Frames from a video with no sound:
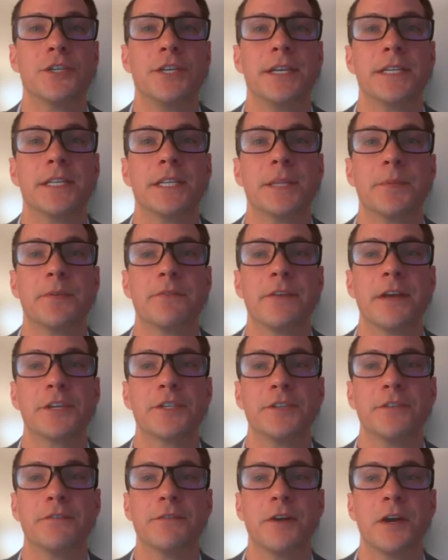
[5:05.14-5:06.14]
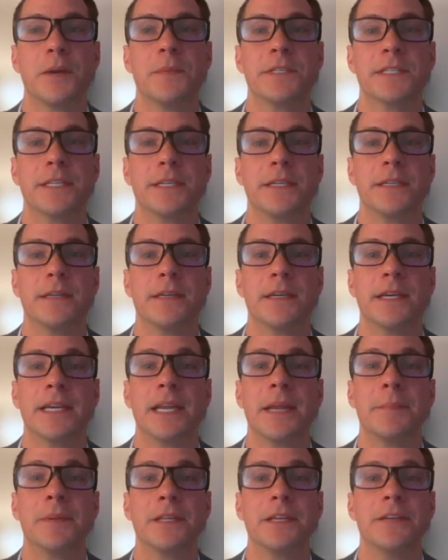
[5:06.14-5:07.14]
into the profession of pharmacy, and
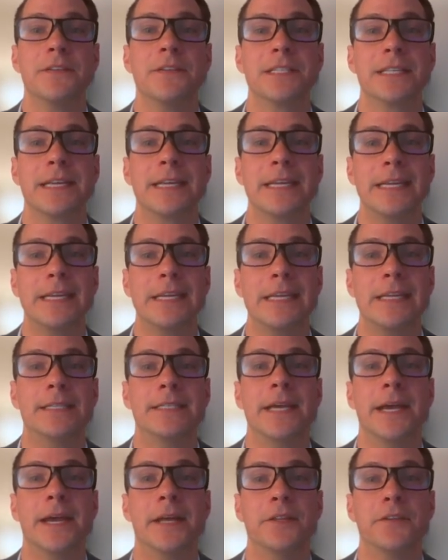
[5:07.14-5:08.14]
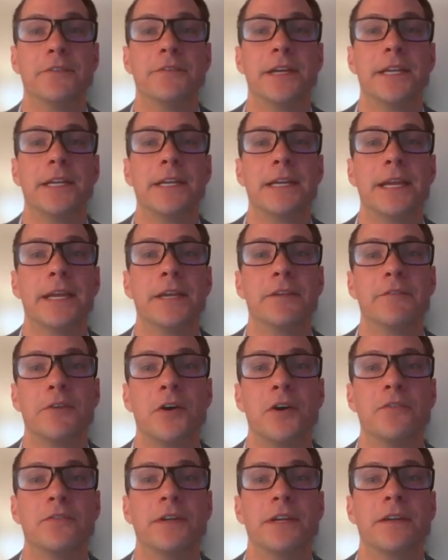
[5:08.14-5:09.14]
I believe it's the key to elevating and
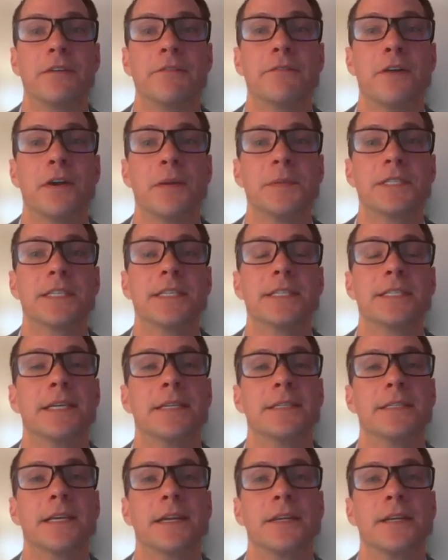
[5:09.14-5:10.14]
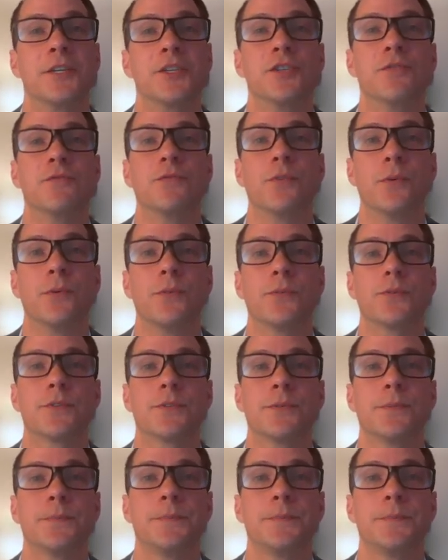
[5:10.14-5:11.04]
evolving pharmacist and technician roles.